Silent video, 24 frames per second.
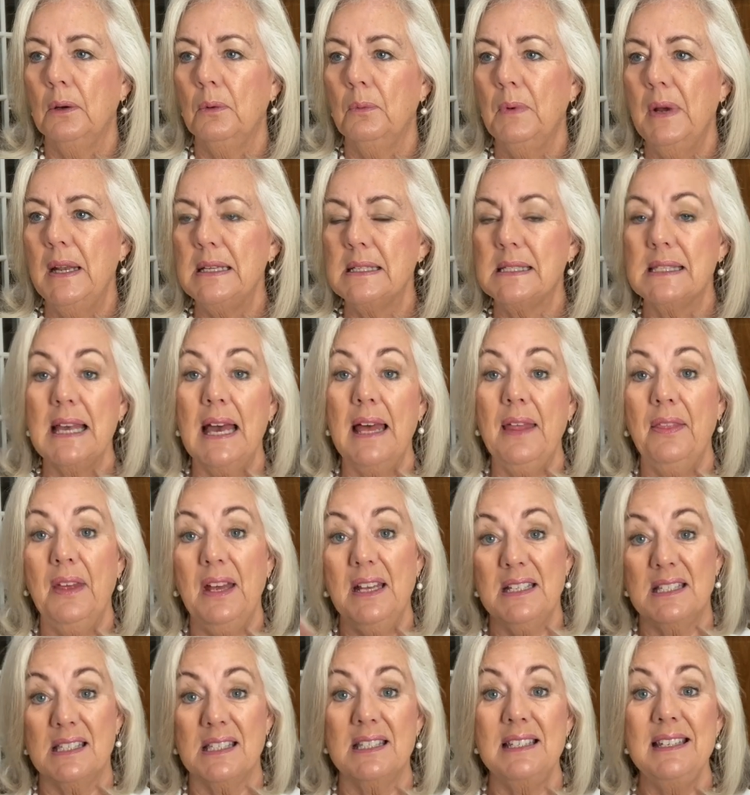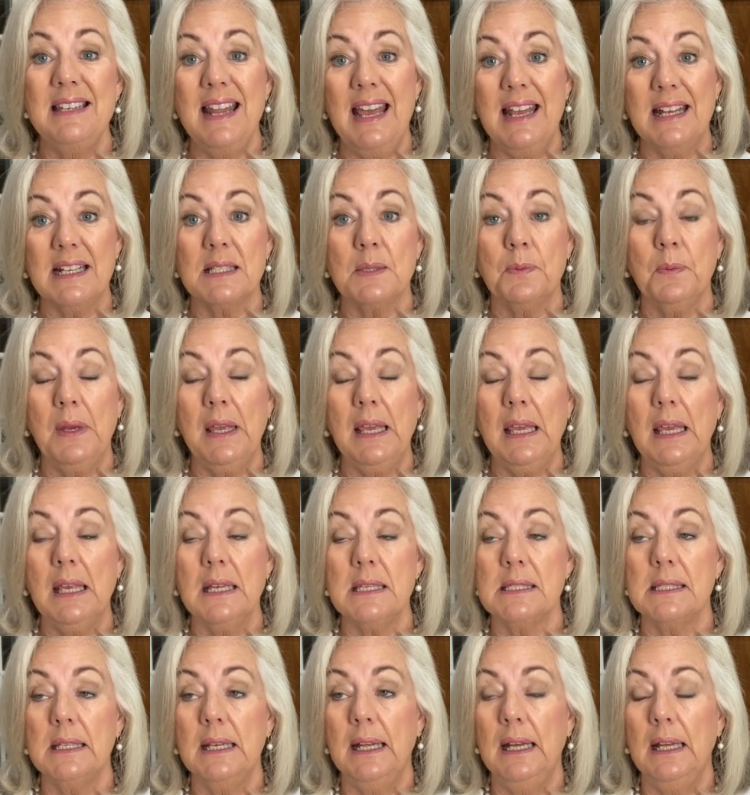When's that? That's next week,
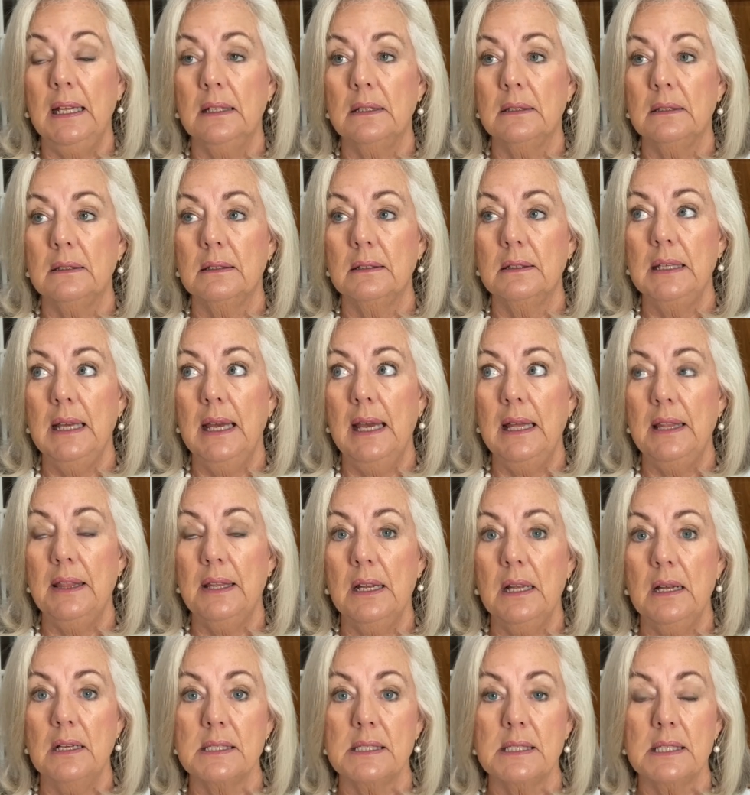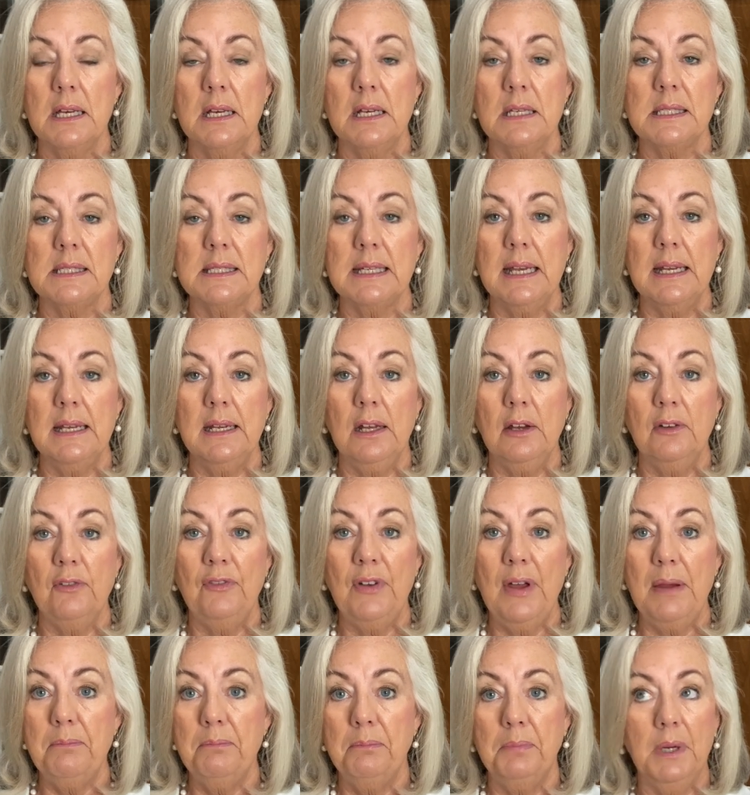isn't it? Yeah, the last Thursday in
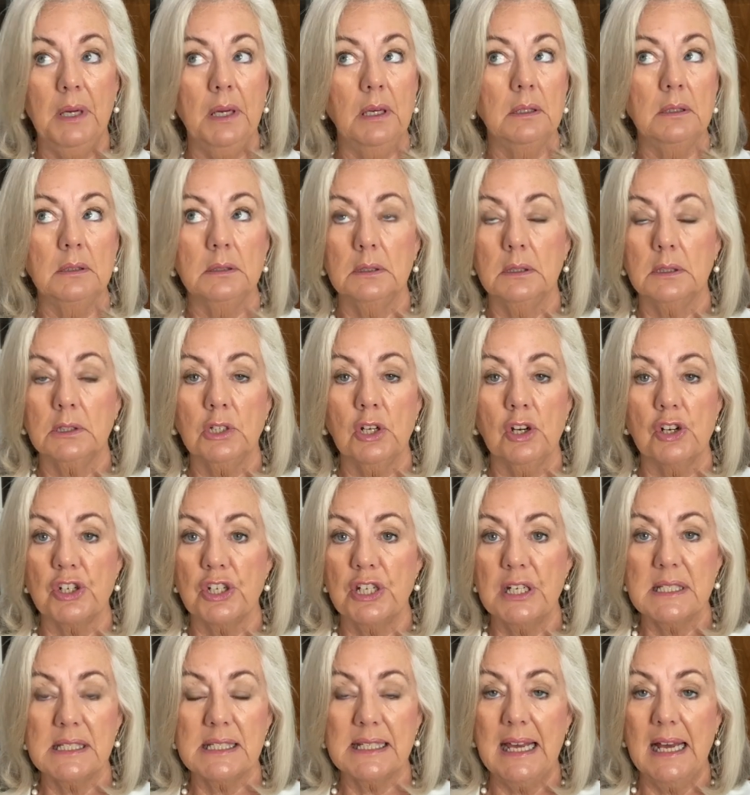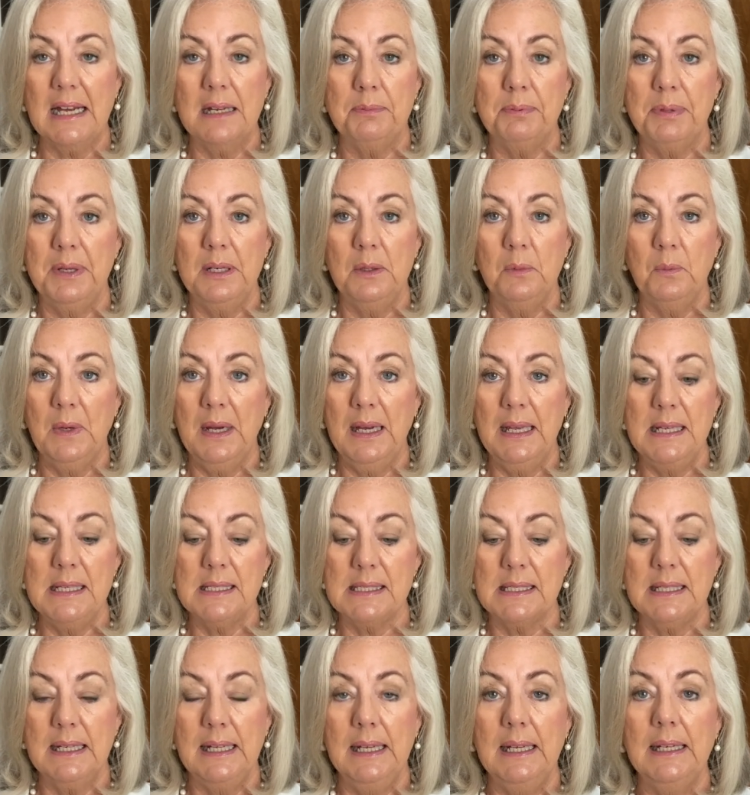November. Gosh, it's galloping away,
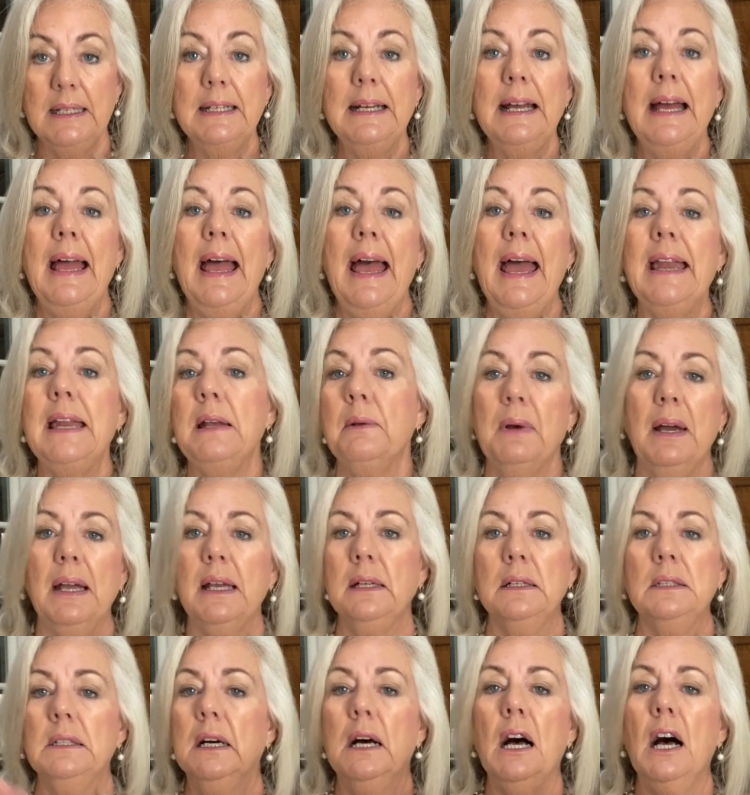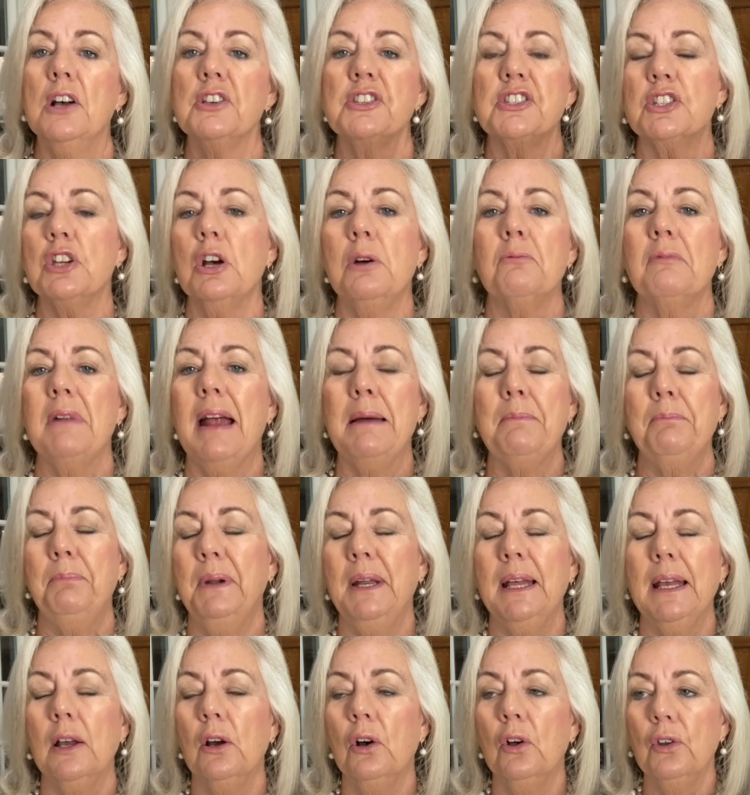isn't it? Anyway, I'll stop
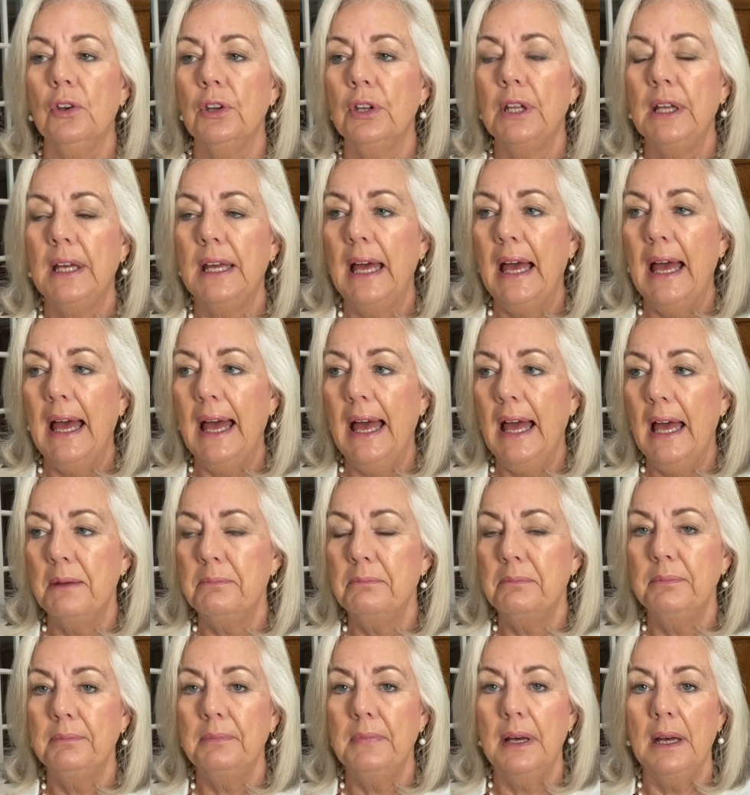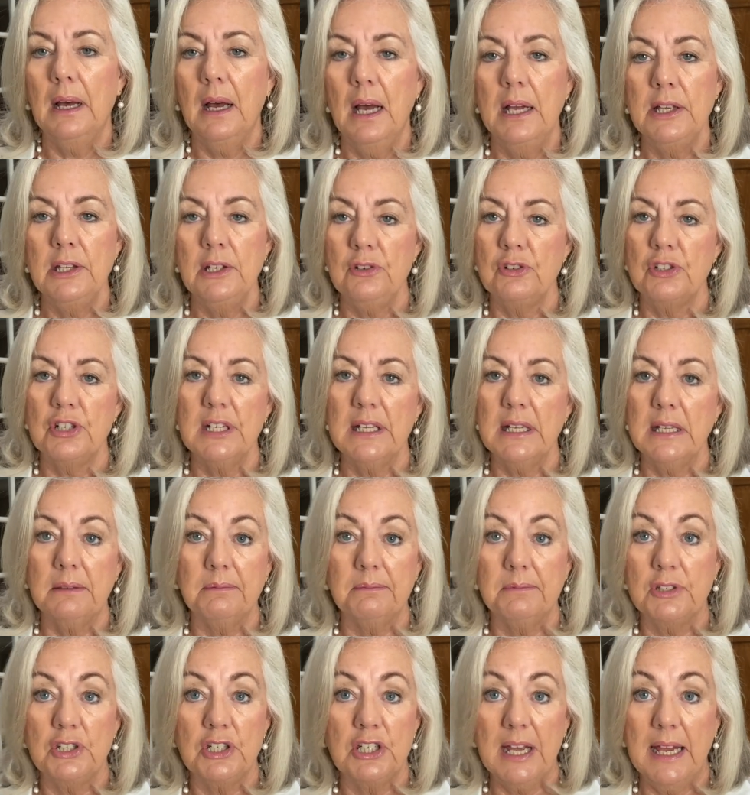rambling on. I usually
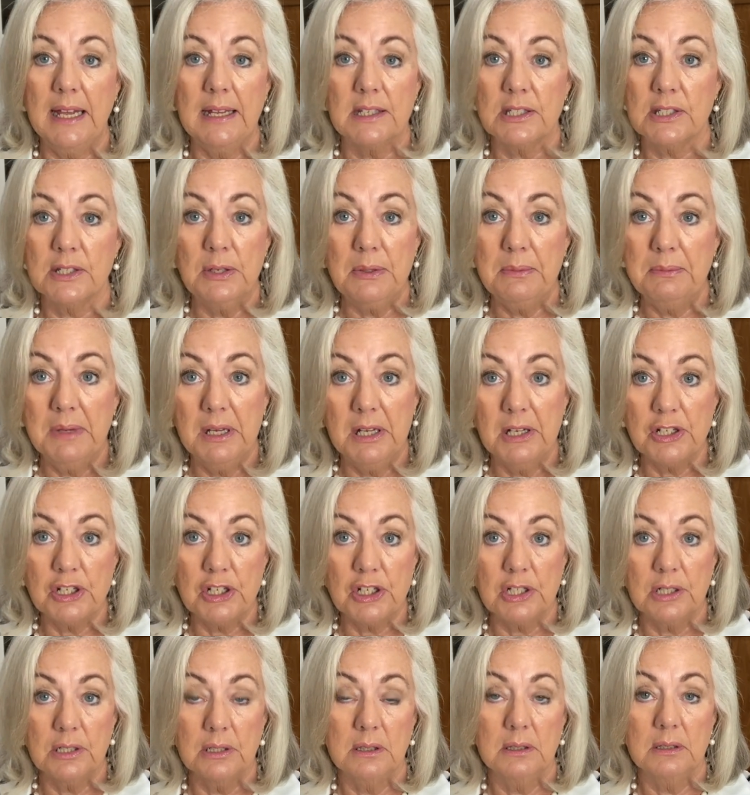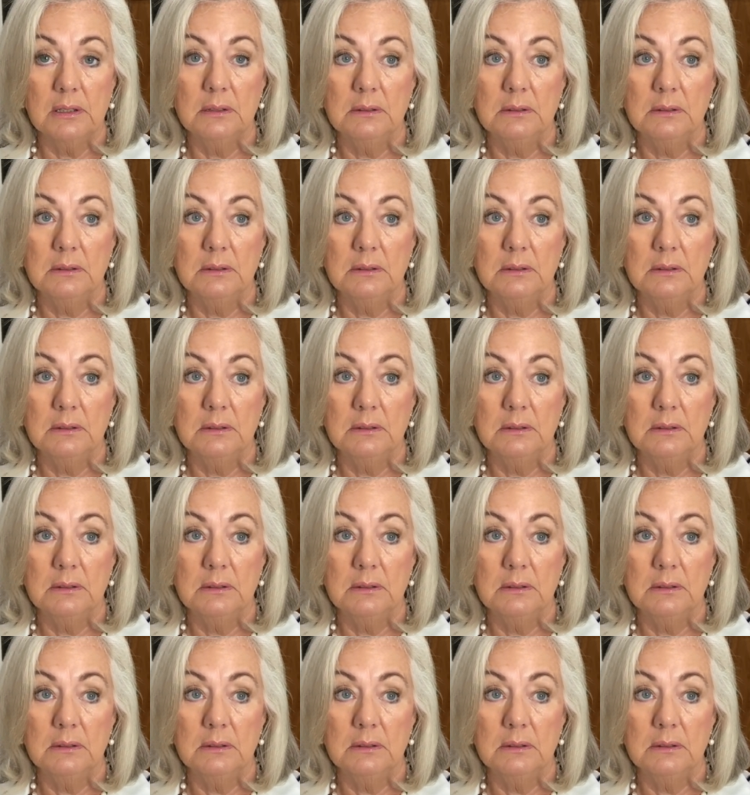chat too much.